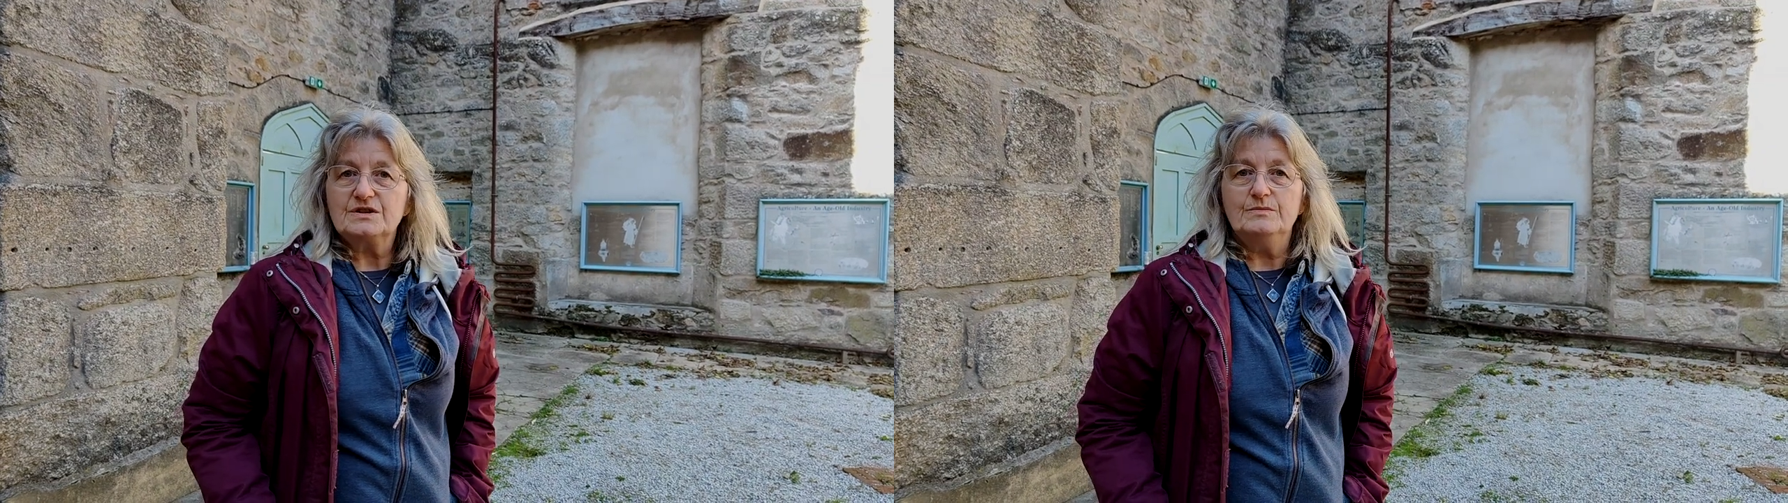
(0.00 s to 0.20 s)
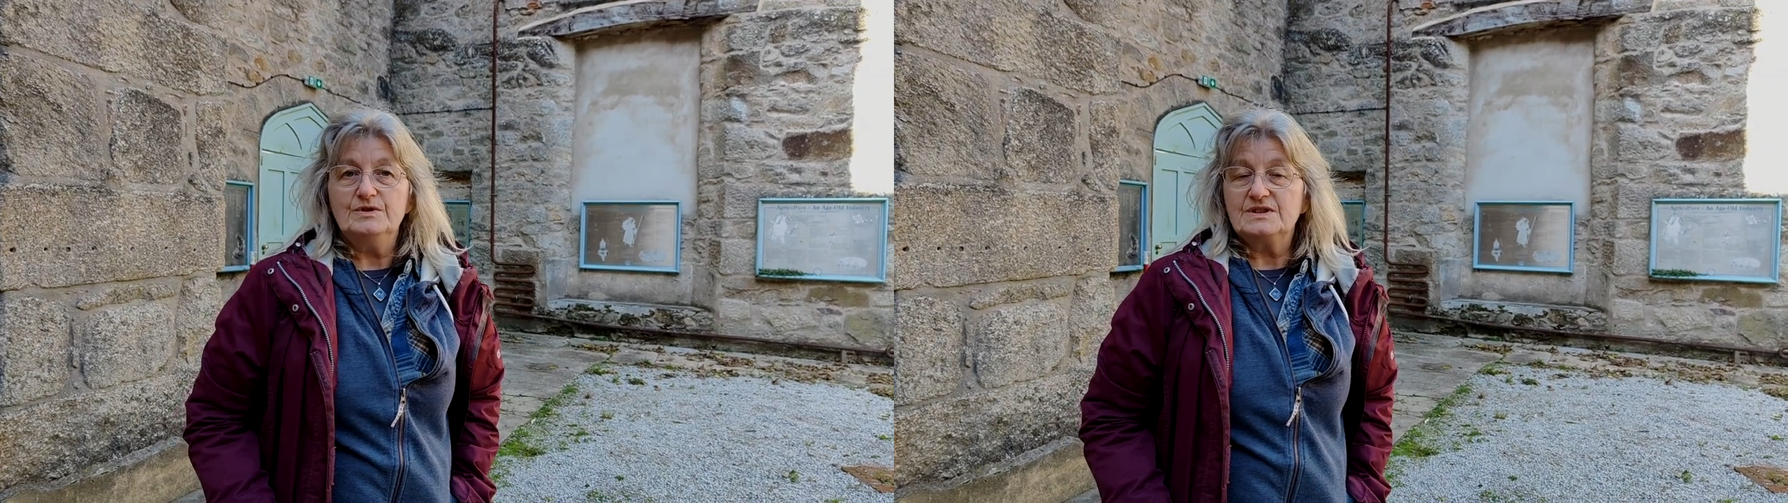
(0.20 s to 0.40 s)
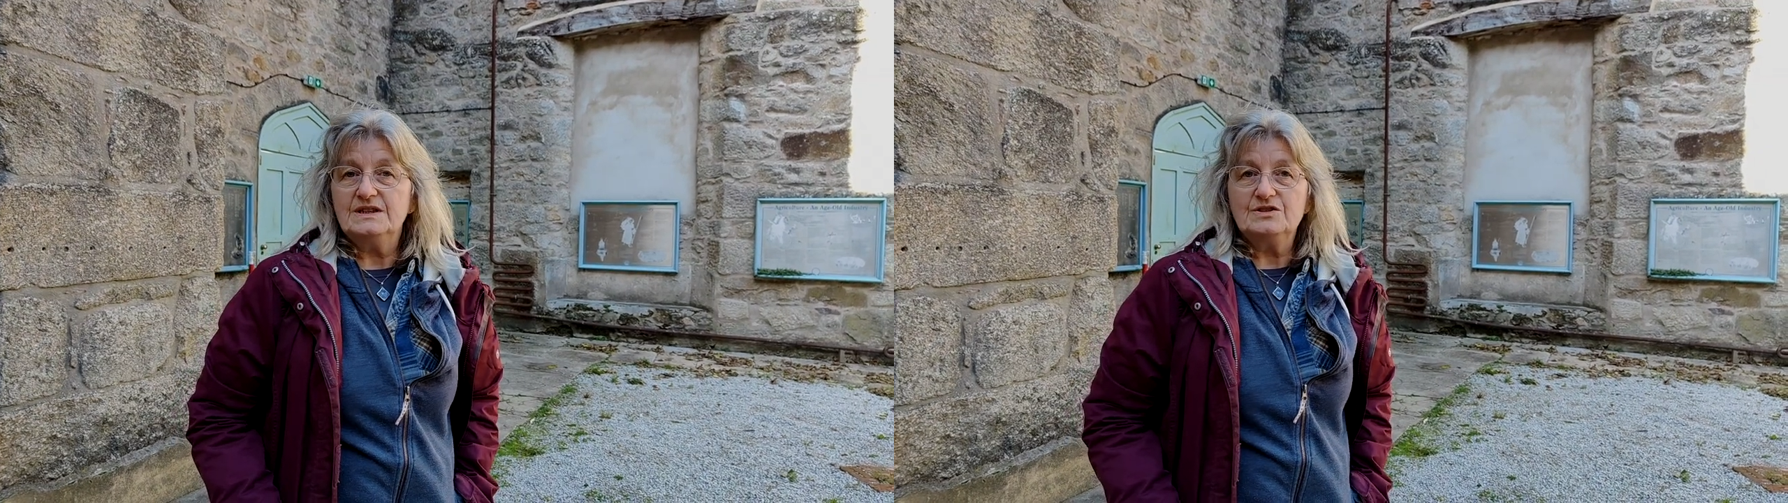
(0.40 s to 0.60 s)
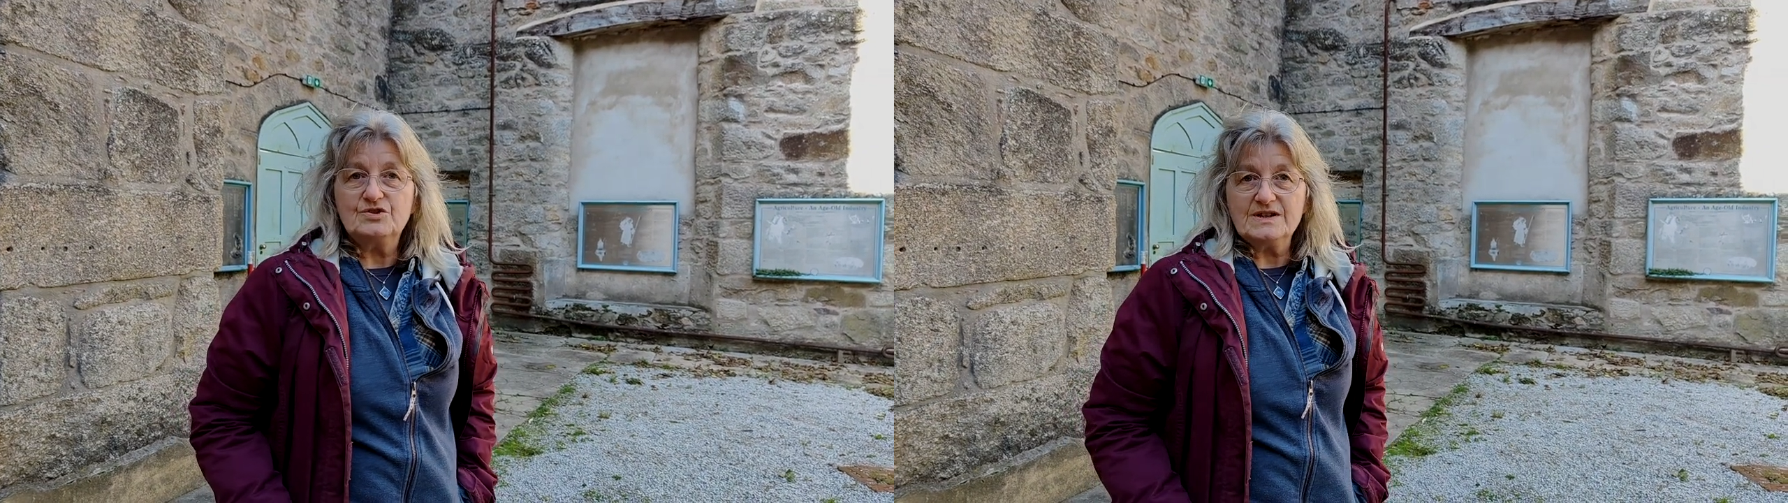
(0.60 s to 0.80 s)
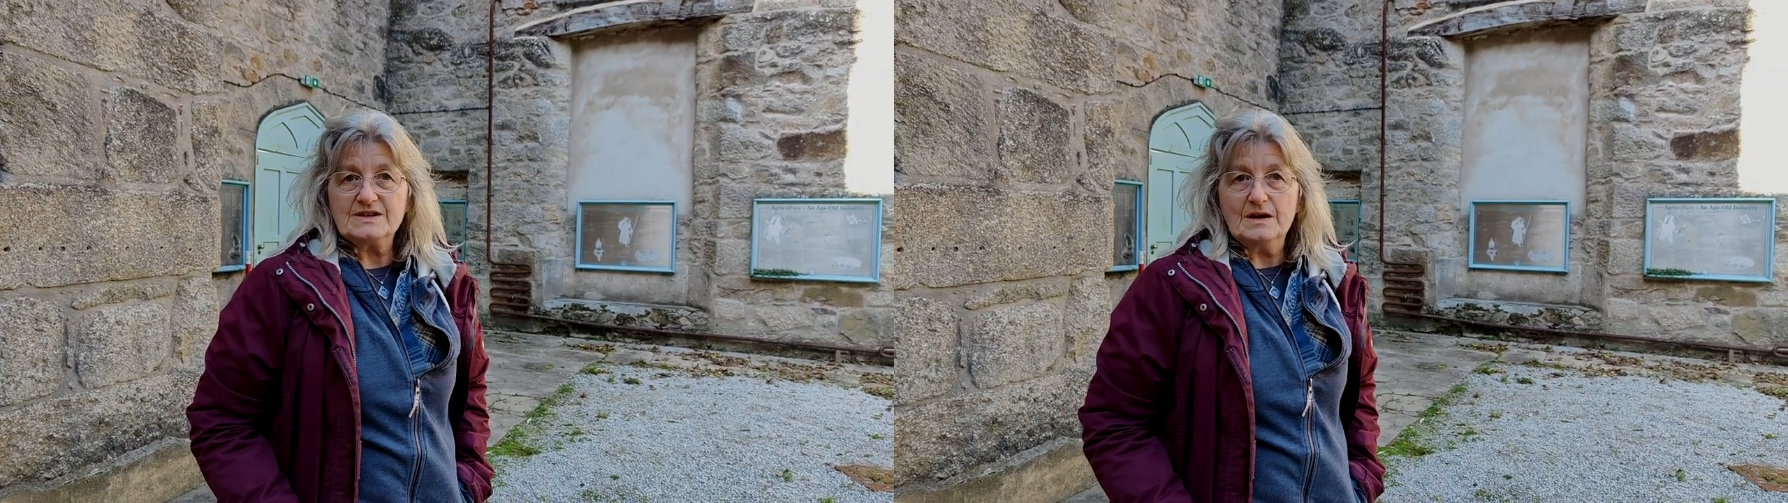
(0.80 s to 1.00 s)
Community
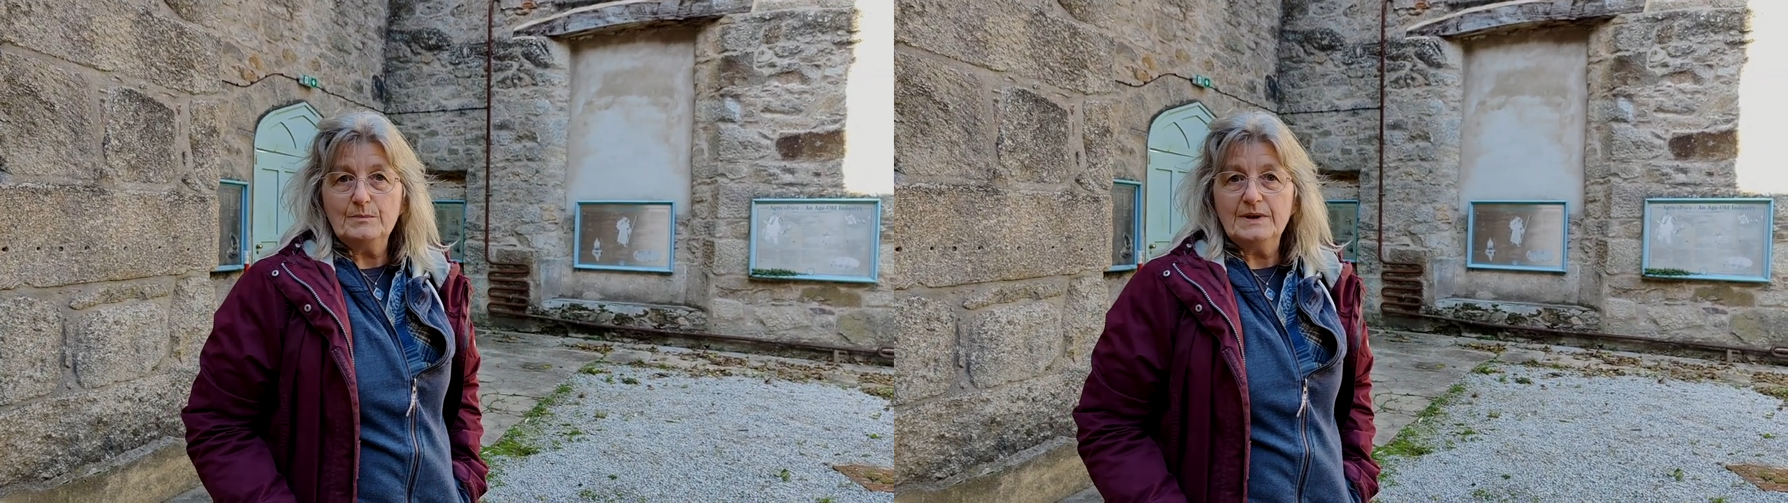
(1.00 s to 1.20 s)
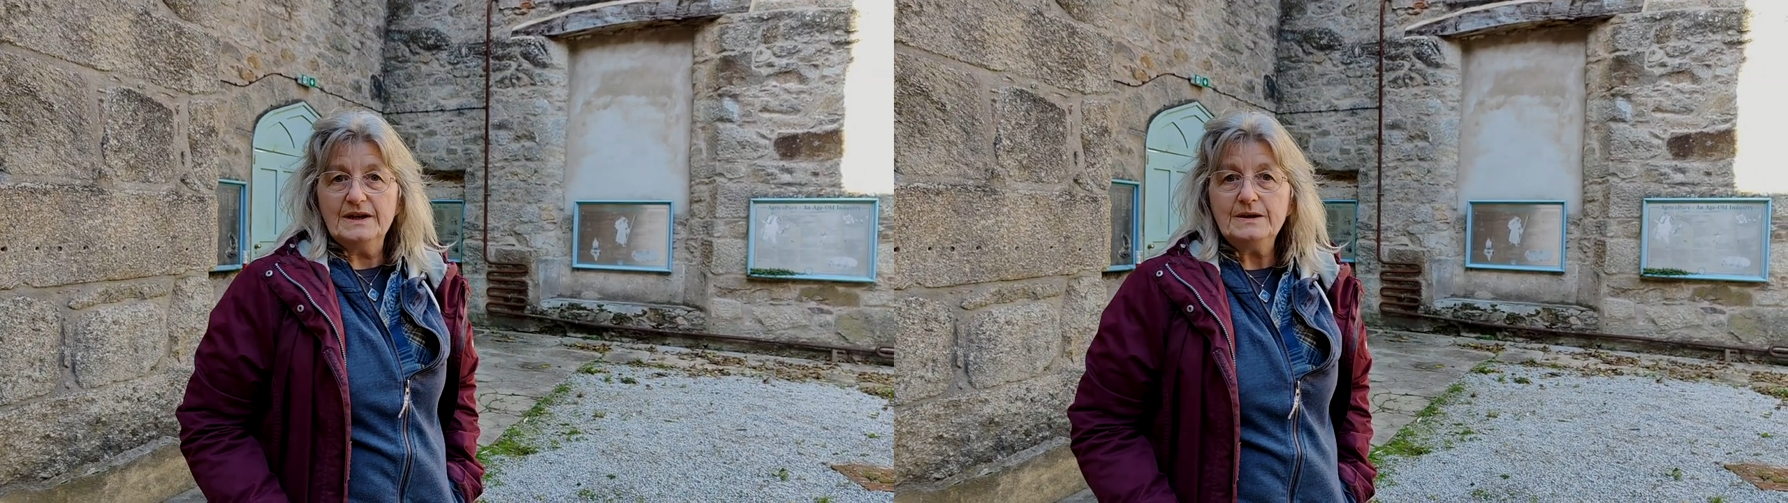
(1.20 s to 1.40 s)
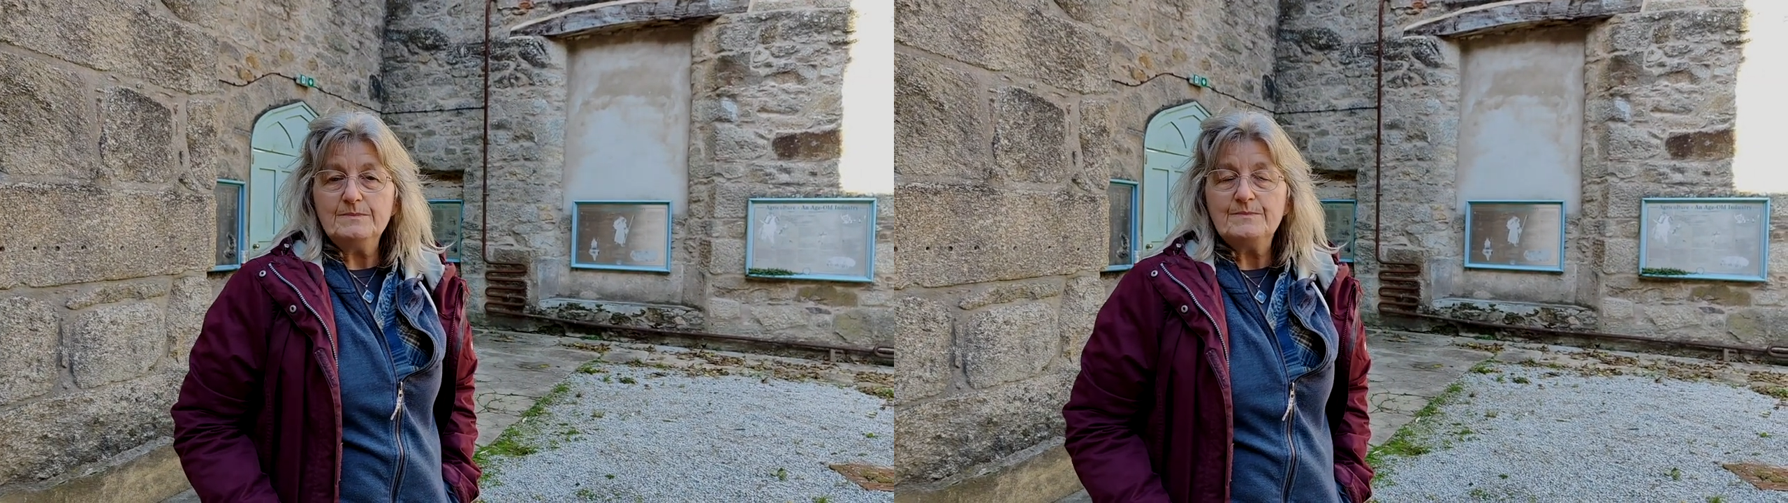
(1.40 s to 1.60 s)
Interest Company,